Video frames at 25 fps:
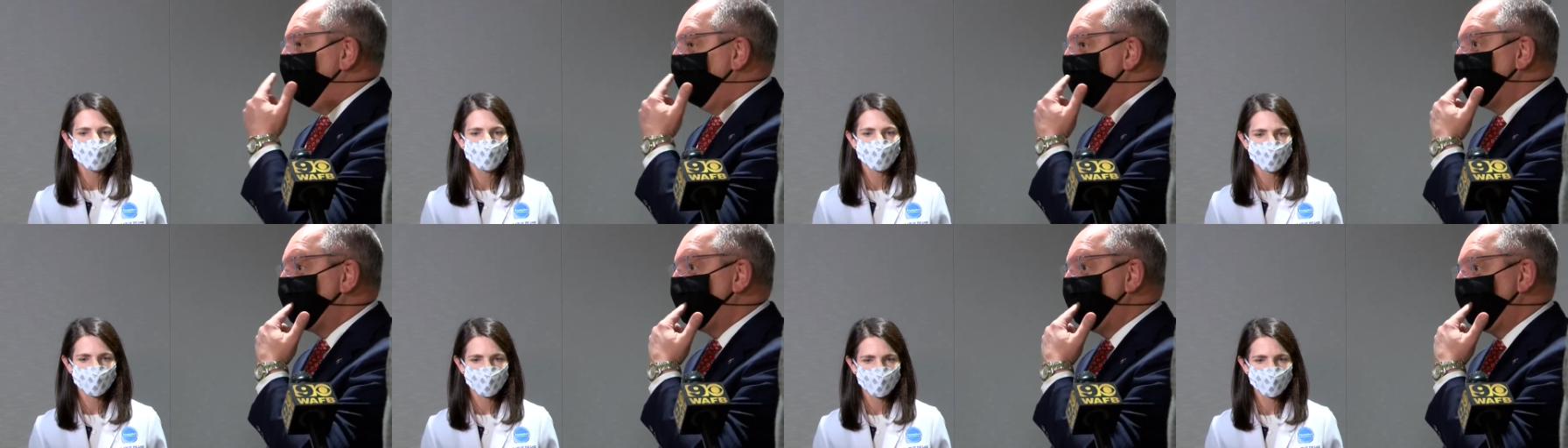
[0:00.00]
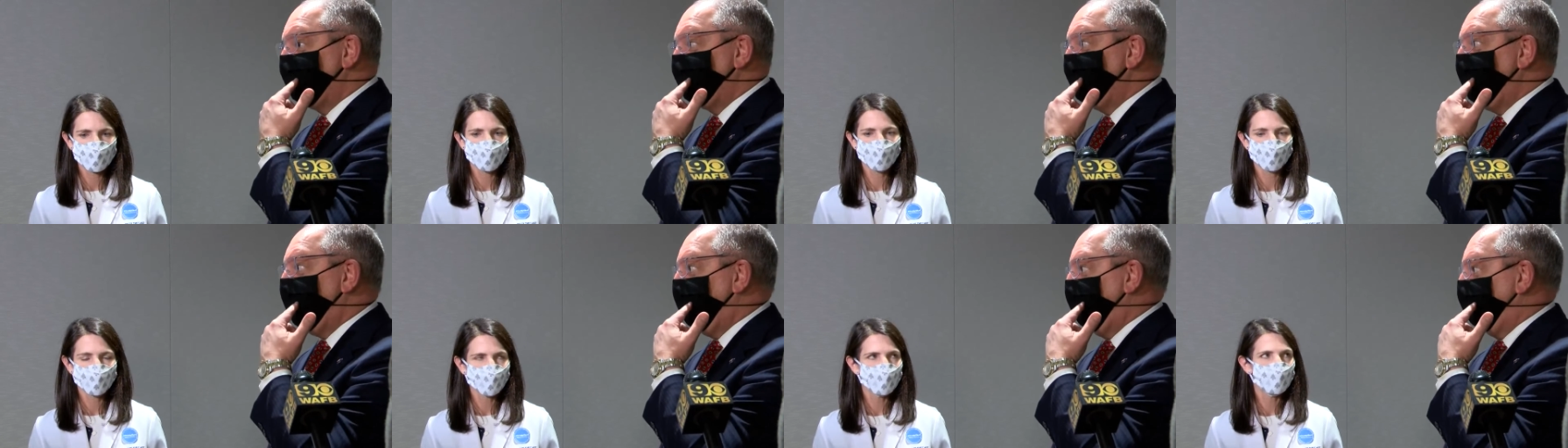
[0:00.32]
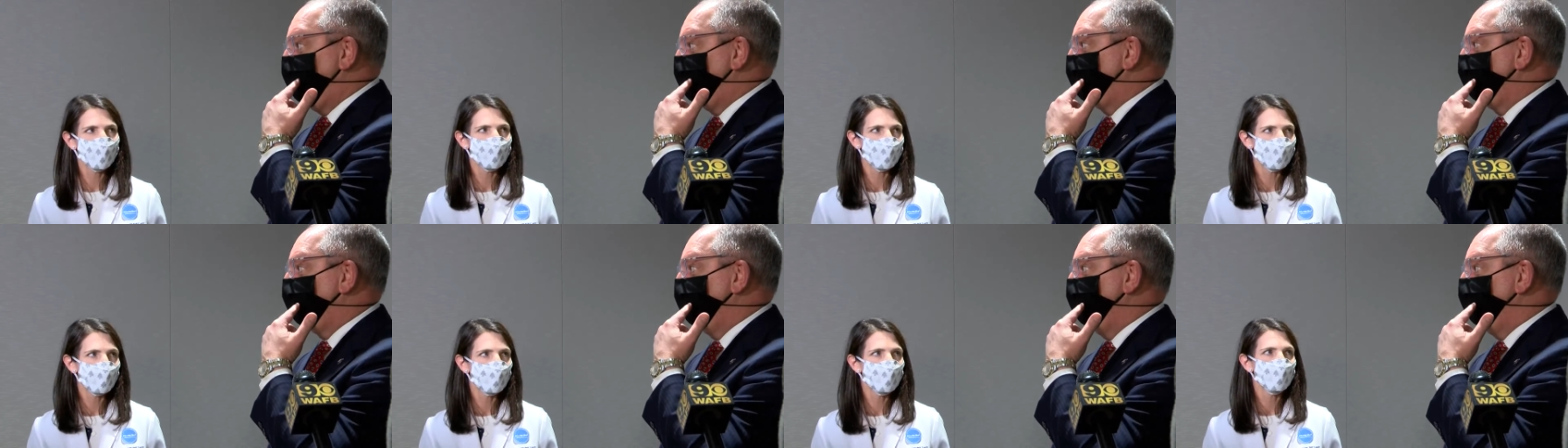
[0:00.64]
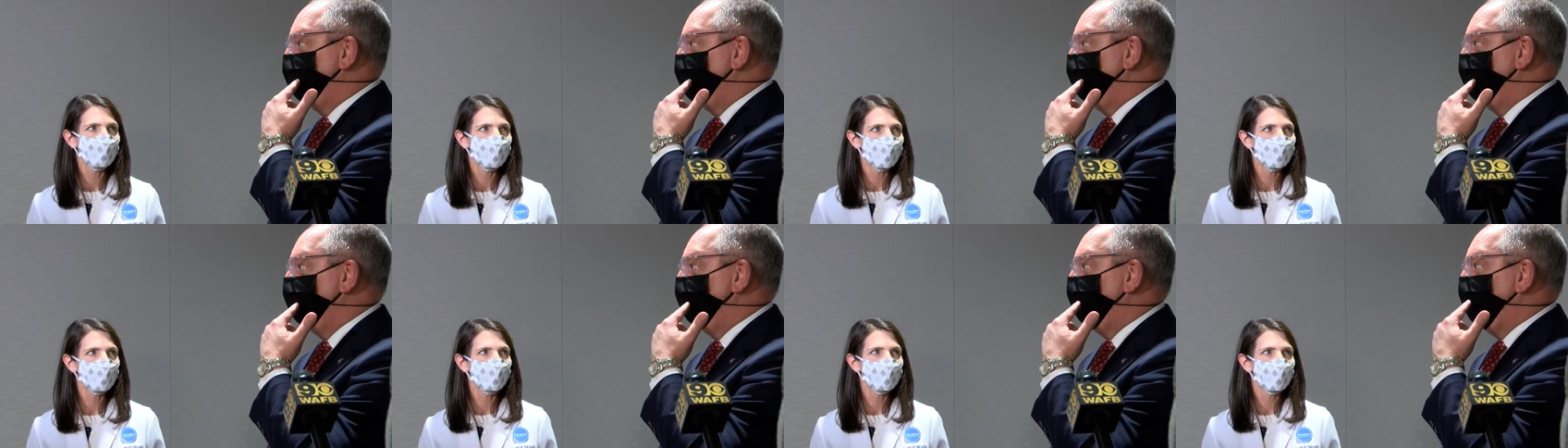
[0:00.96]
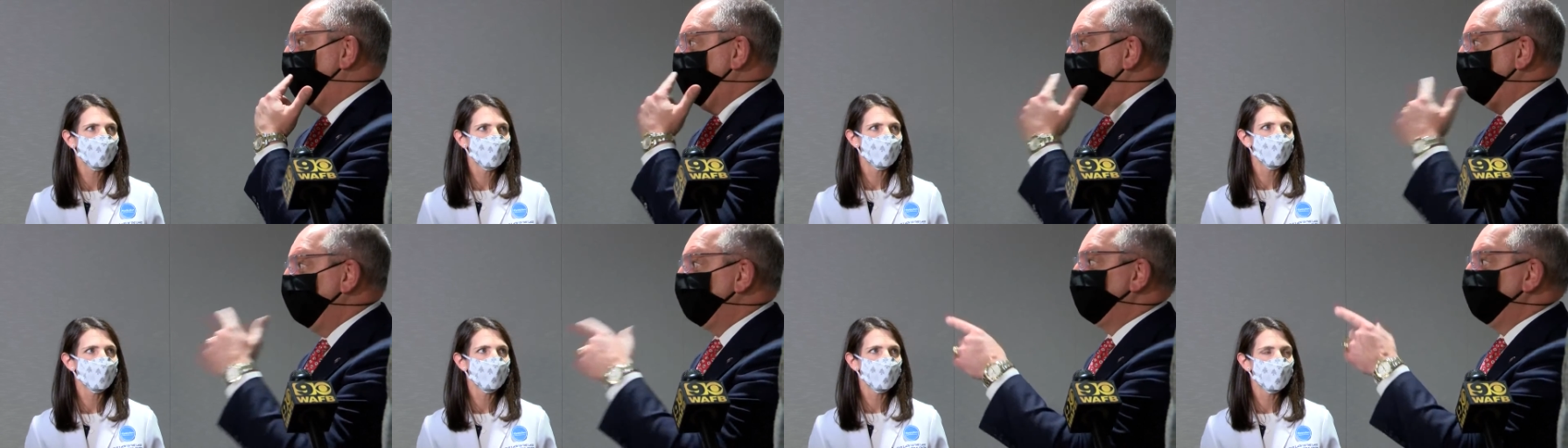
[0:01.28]
is this mask.
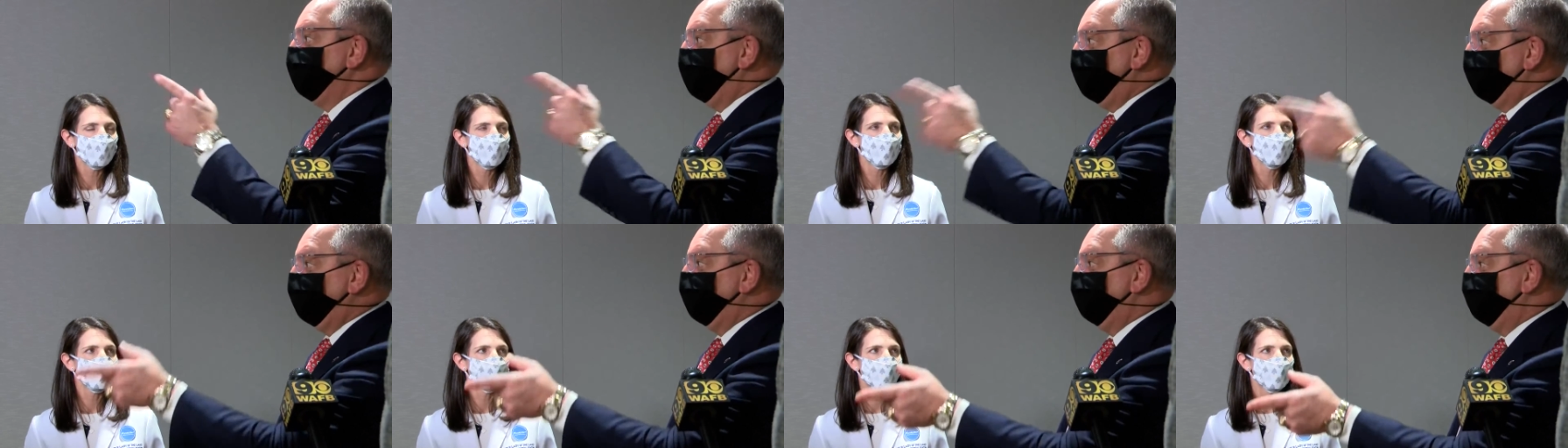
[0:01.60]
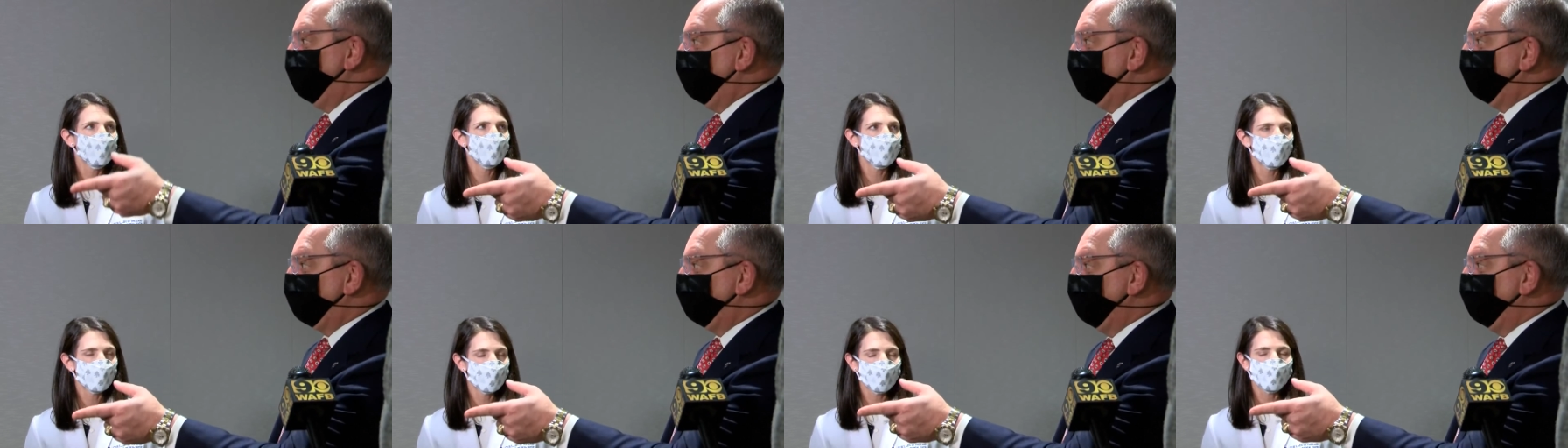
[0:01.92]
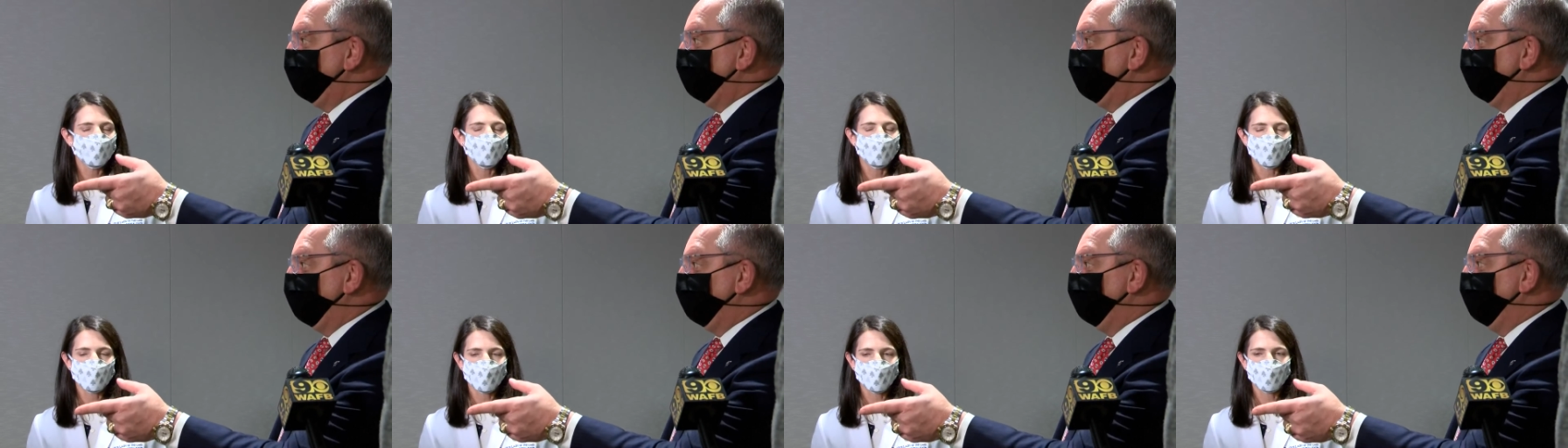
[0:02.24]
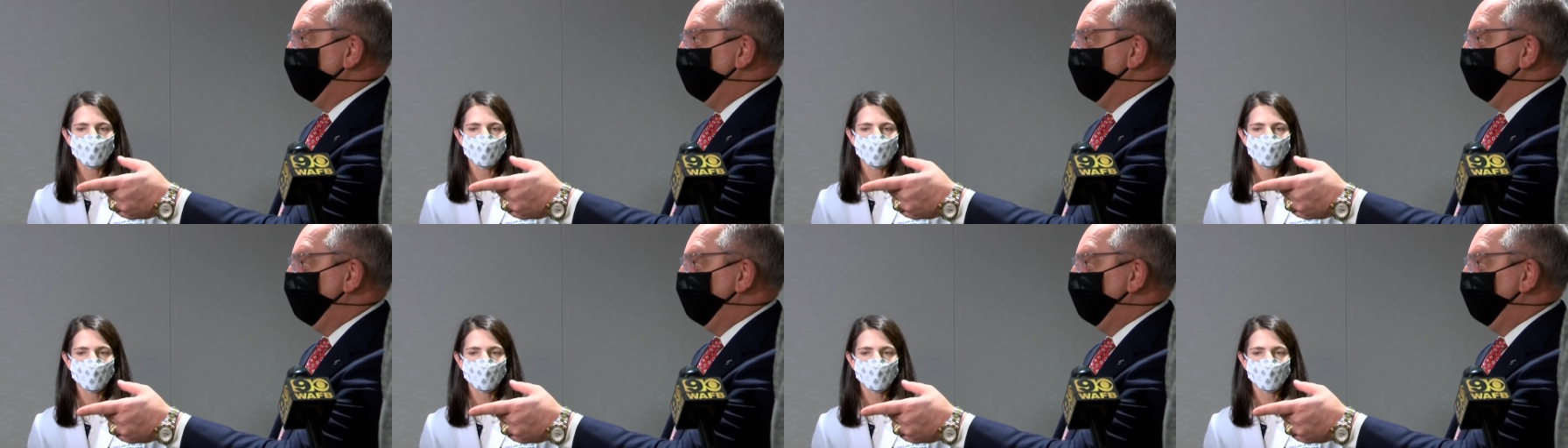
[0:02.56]
It is not the vaccine.